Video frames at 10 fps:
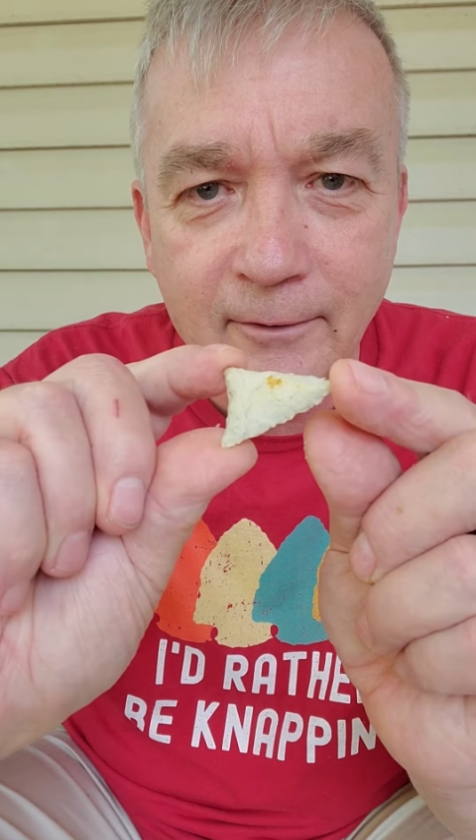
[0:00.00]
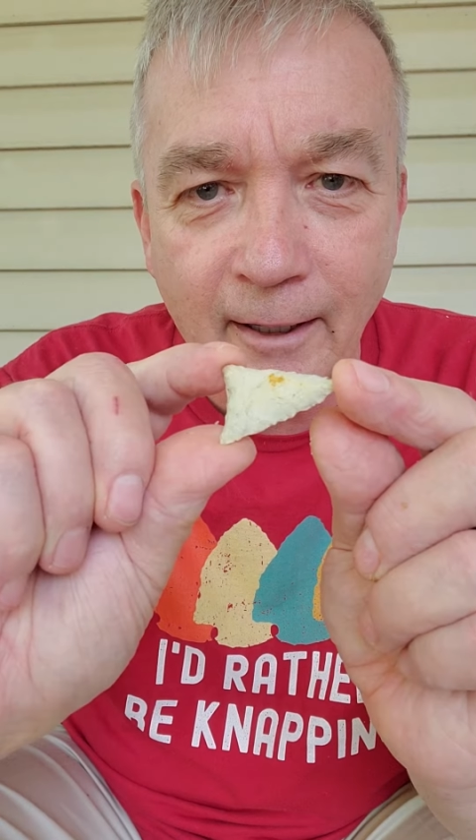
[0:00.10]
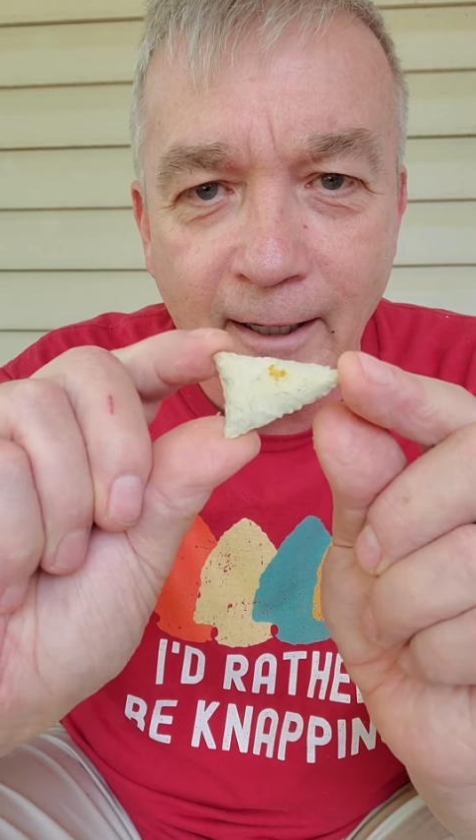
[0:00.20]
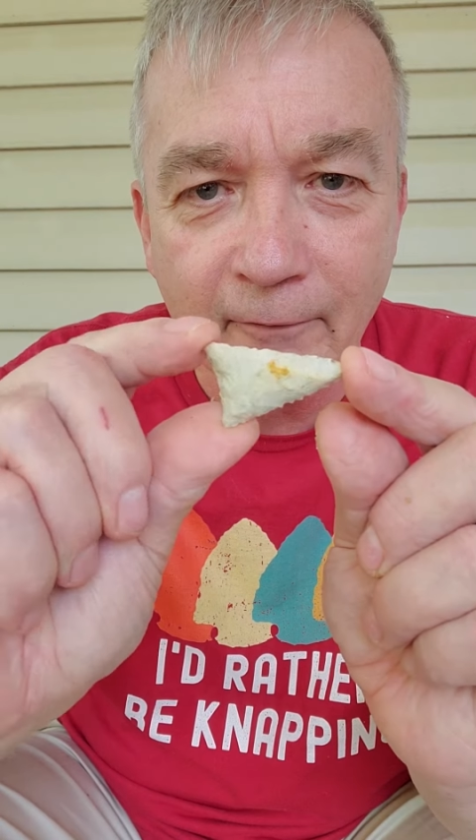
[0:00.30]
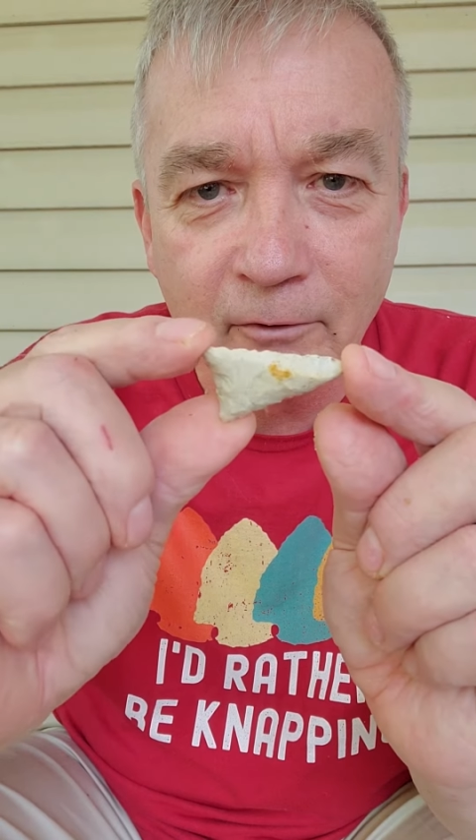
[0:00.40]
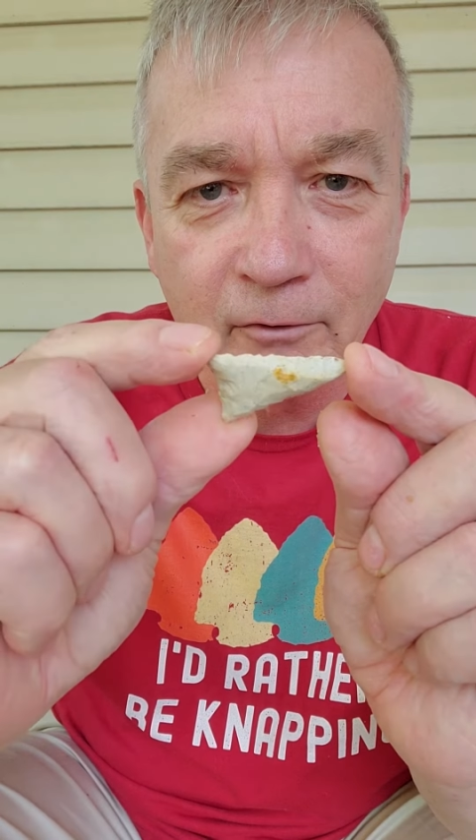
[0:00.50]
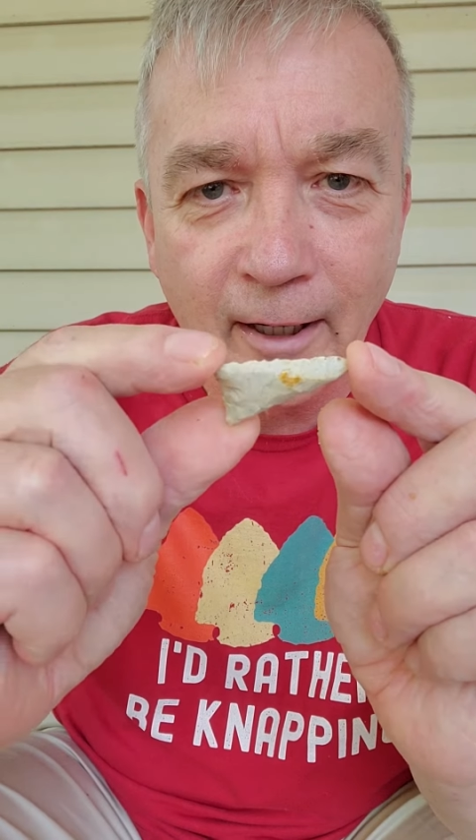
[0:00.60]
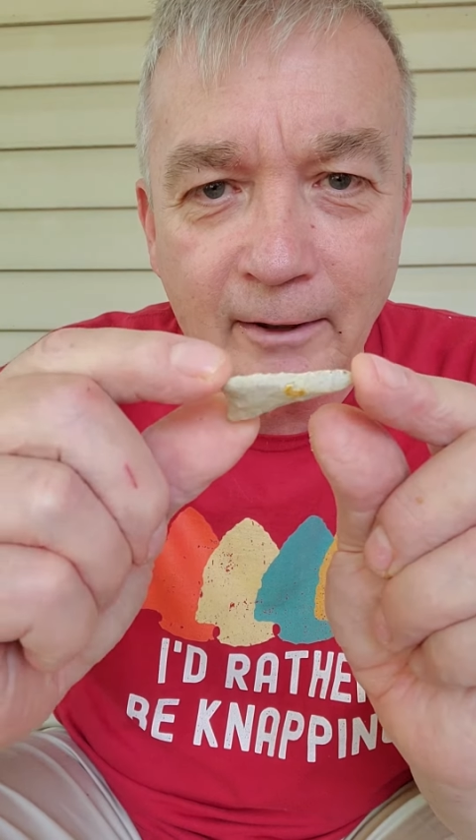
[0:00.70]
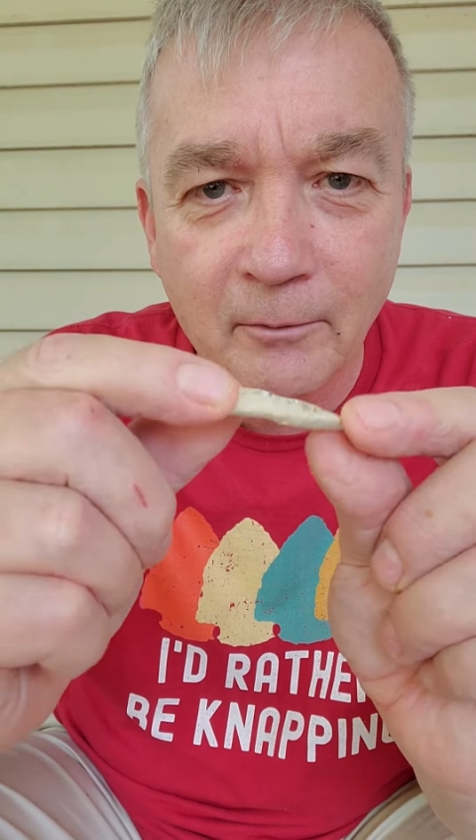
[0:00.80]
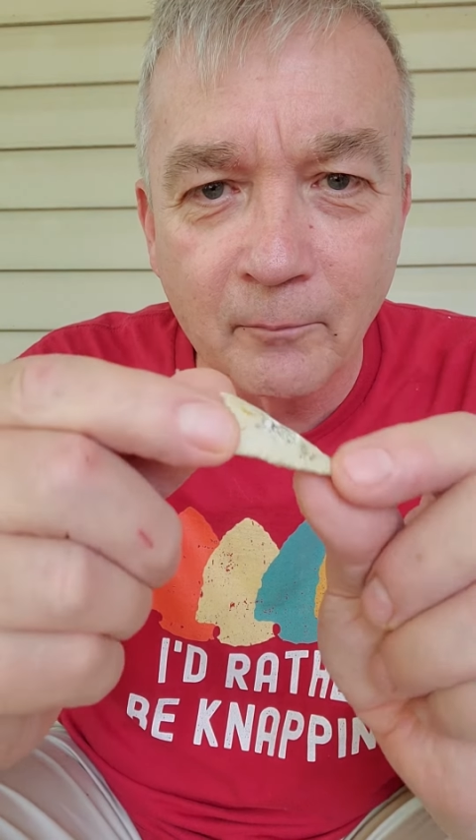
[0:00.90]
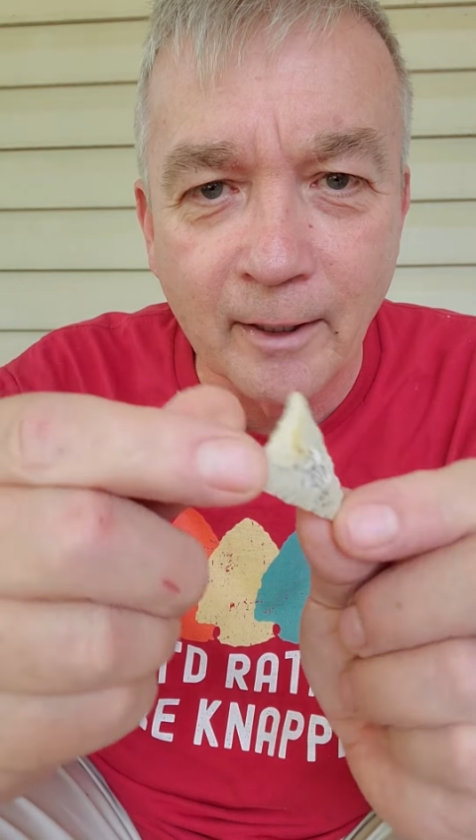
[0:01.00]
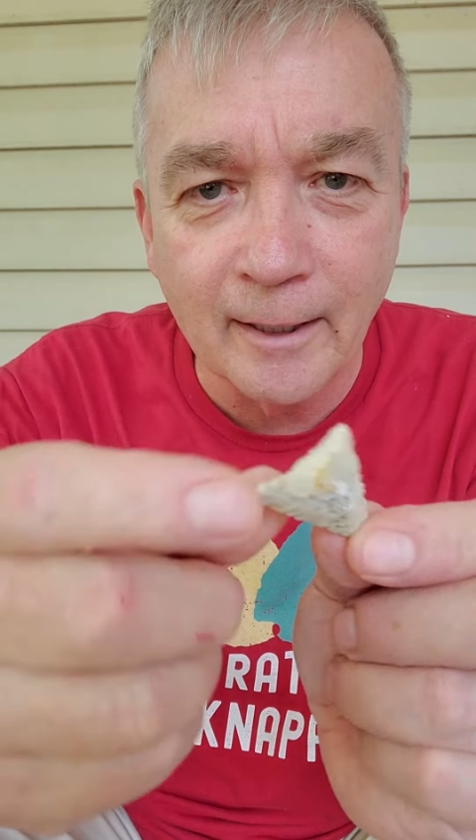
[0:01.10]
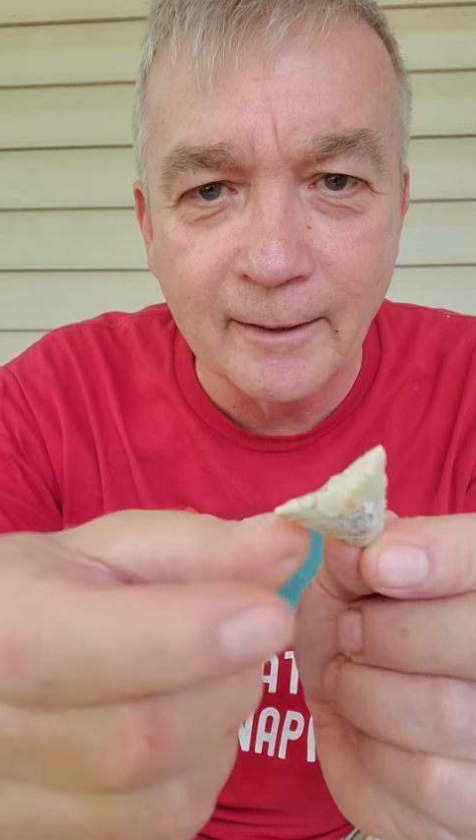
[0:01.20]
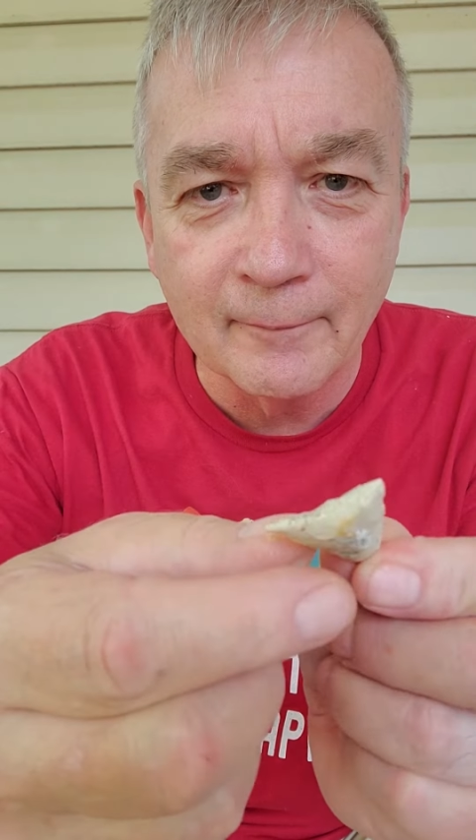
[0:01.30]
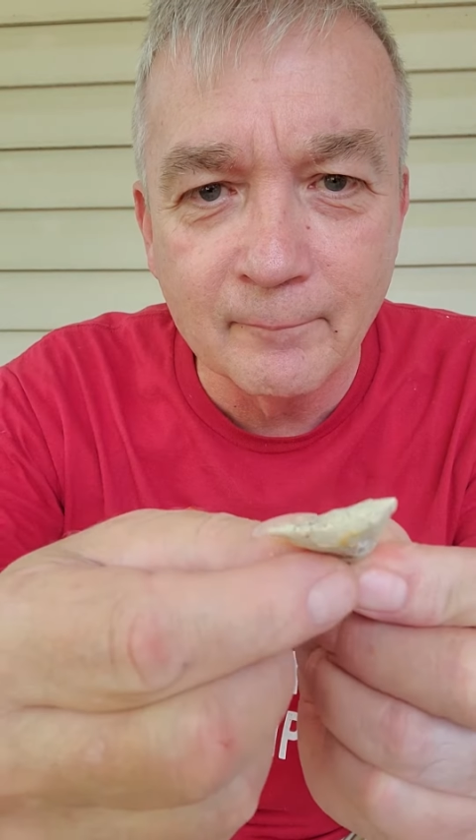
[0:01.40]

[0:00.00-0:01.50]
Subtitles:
I ever tried to make.